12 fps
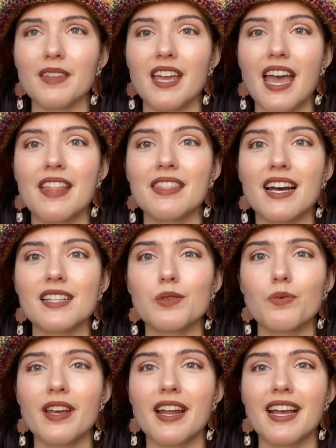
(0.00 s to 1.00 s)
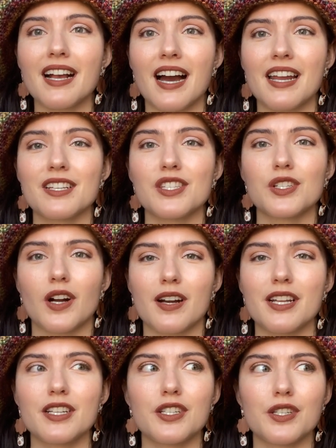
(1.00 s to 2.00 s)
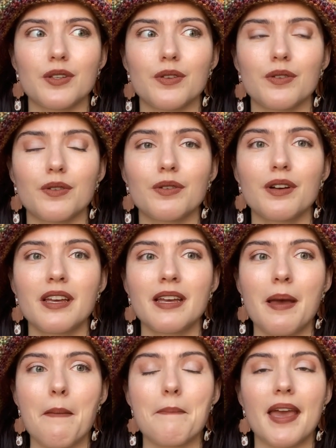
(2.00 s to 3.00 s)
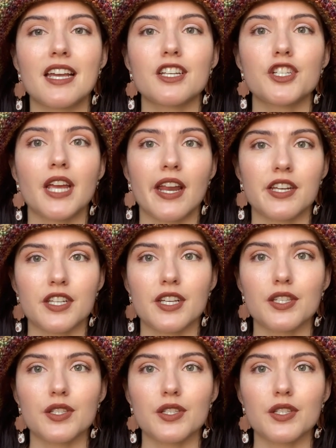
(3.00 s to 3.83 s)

And that's when I kind of started to make changes